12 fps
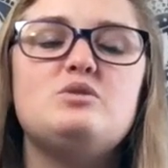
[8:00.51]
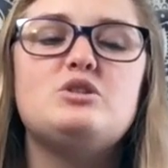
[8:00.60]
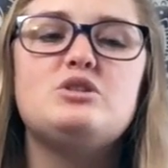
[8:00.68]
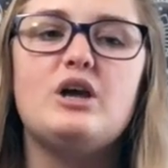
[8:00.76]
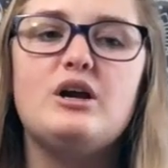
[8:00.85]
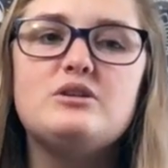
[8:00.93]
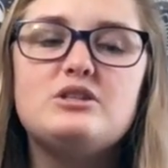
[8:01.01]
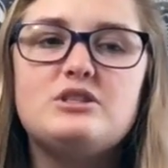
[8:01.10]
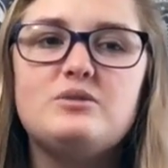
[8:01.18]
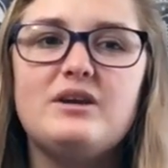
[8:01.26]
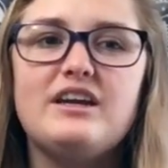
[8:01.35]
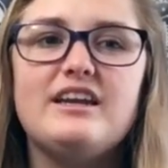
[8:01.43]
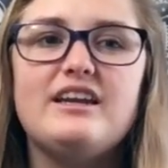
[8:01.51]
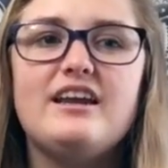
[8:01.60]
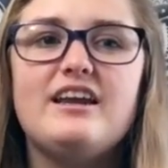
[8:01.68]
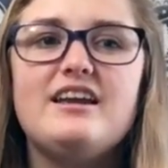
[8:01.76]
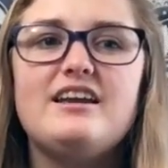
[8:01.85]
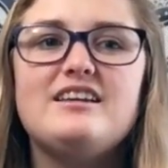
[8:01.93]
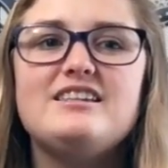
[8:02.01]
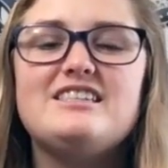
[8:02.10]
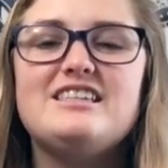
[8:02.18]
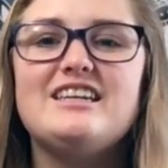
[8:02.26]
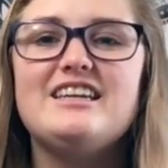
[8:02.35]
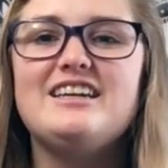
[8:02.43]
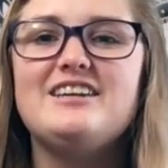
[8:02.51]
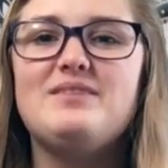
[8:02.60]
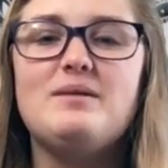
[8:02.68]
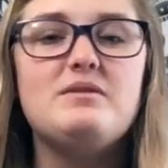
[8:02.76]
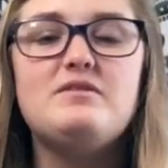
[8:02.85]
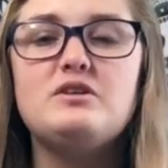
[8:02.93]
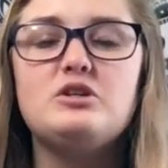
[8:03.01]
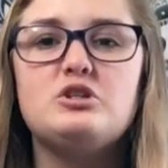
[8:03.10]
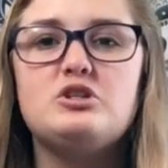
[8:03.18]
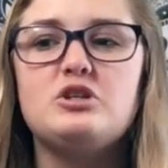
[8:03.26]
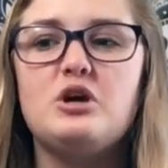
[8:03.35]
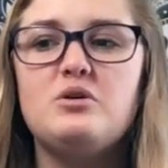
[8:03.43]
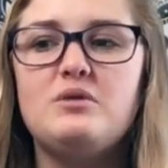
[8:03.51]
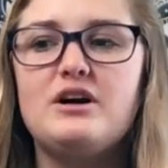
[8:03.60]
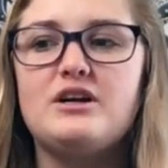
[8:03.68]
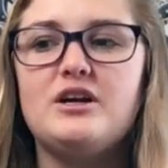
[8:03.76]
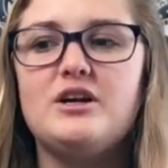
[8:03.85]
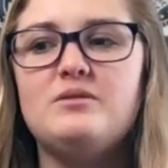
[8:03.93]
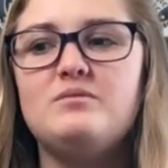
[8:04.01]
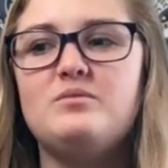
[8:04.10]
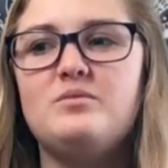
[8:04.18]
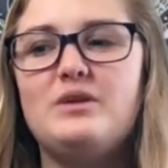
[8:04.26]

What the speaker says: was so sweet. She made me feel so welcome.